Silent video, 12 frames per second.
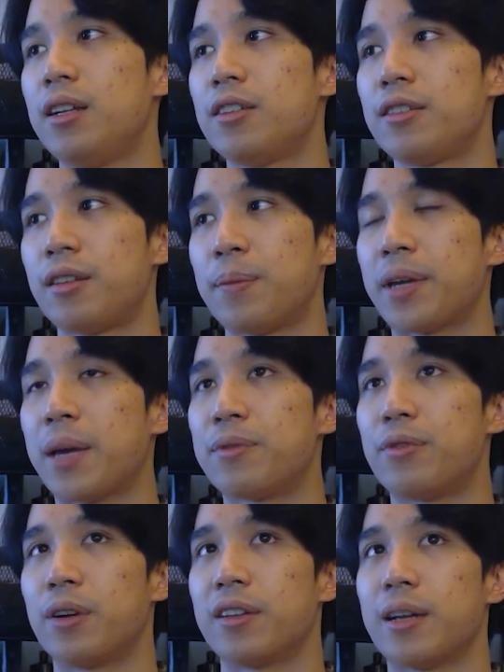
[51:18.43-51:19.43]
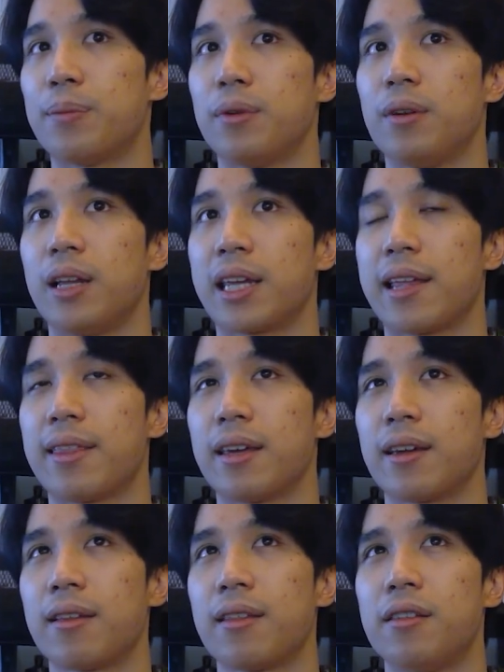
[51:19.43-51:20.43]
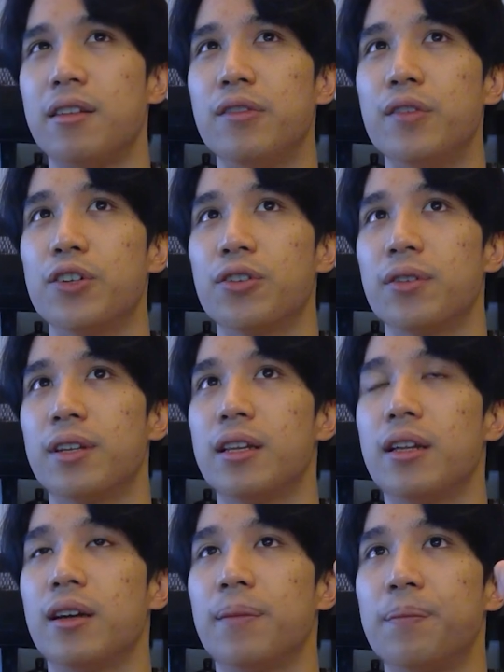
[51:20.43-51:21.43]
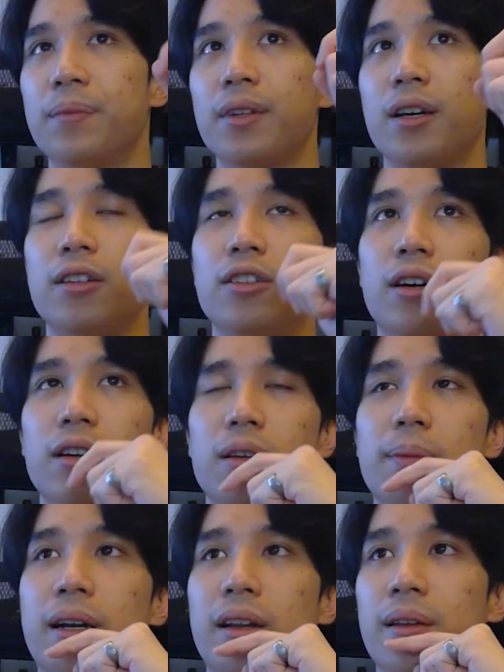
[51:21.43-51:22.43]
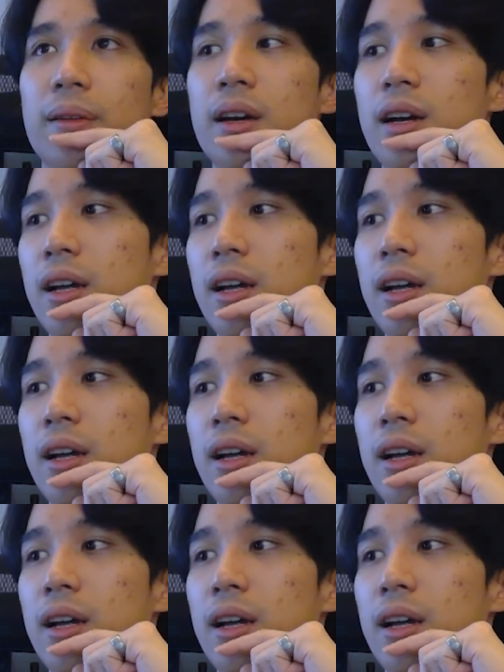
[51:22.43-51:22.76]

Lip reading: Some games, for example, like I think The Division did a talk about it.